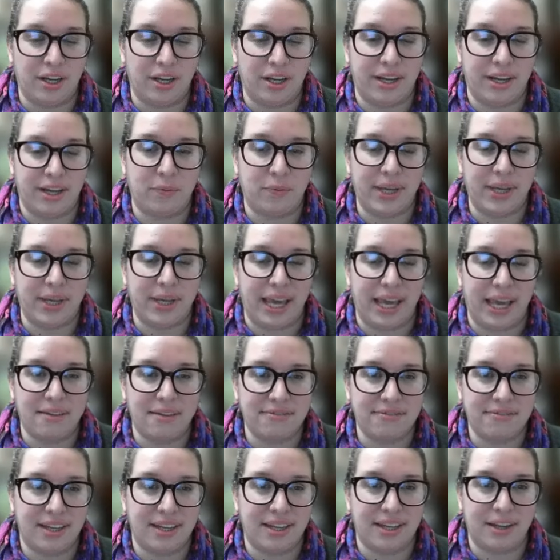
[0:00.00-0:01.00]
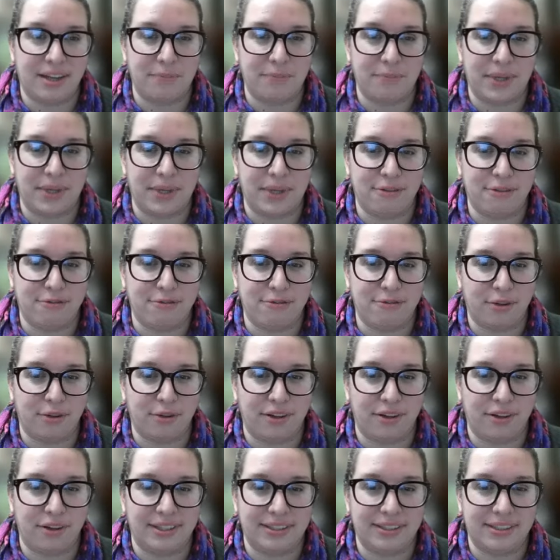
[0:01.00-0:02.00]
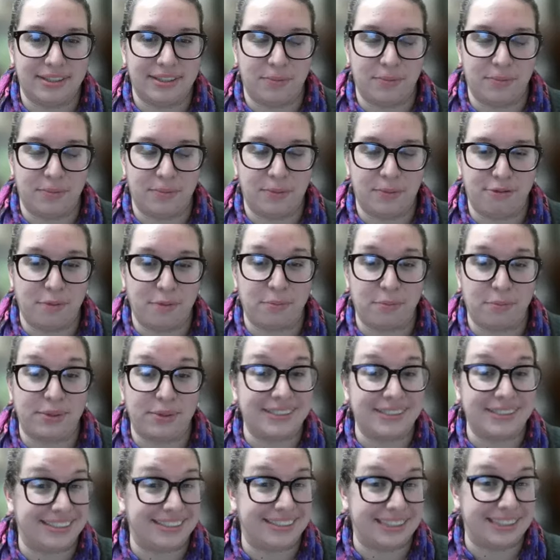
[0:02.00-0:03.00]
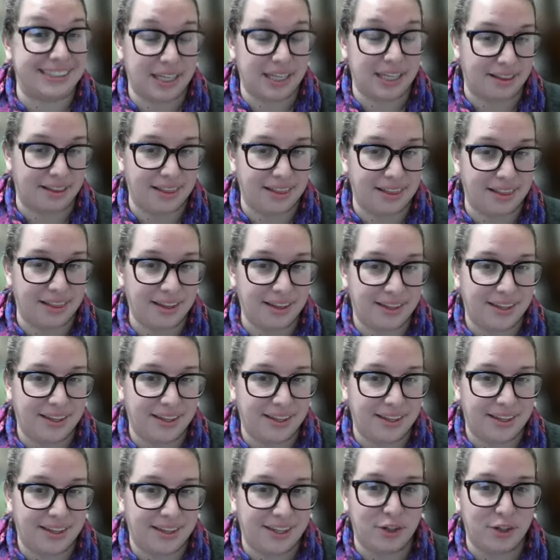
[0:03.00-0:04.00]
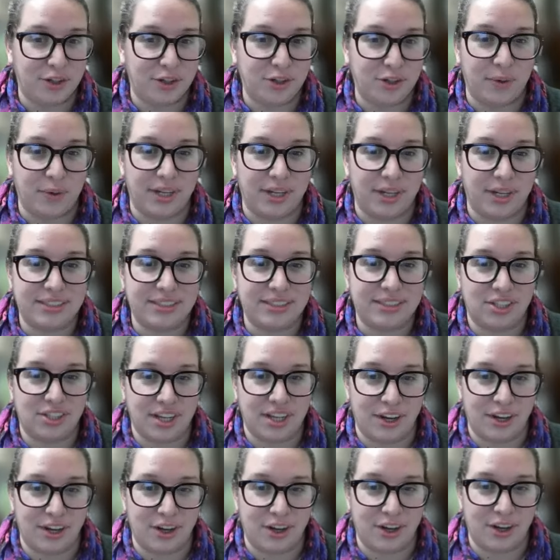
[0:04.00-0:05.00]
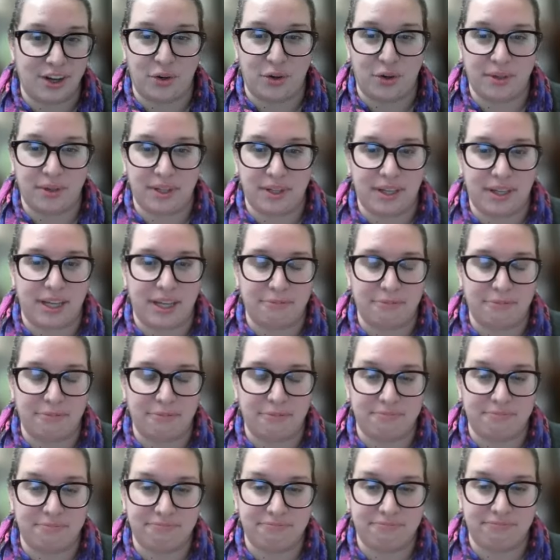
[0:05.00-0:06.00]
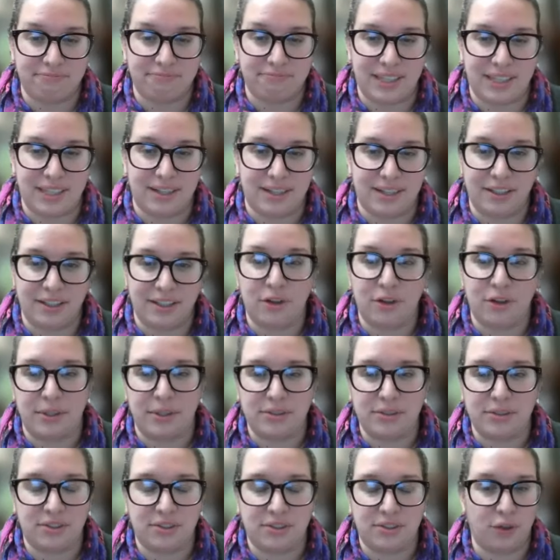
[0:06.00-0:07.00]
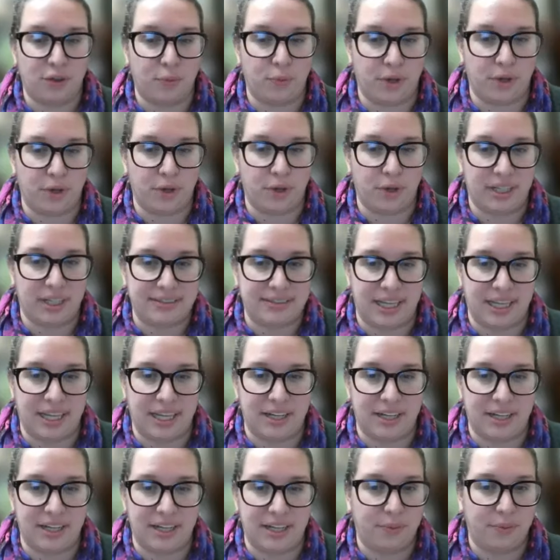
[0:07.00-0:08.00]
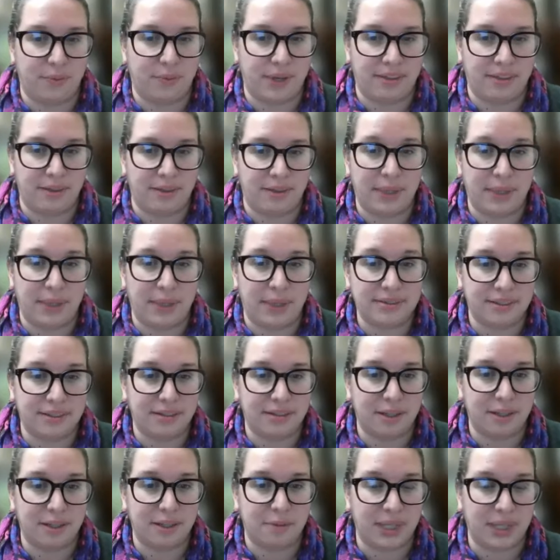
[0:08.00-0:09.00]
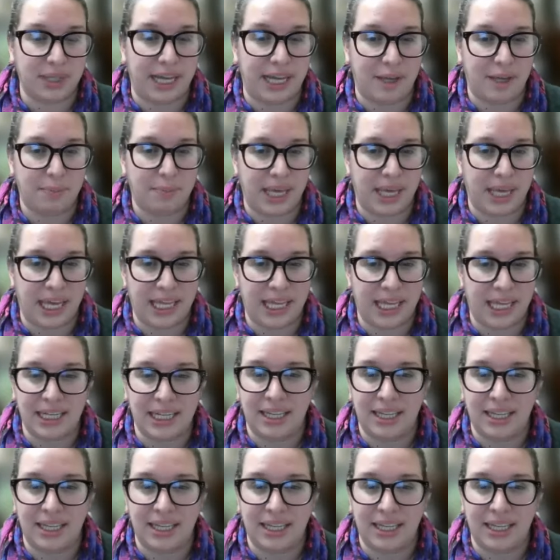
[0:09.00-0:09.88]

We have someone from Brazil who wanted to know that, you know, most of your work is done with pencil and black pen.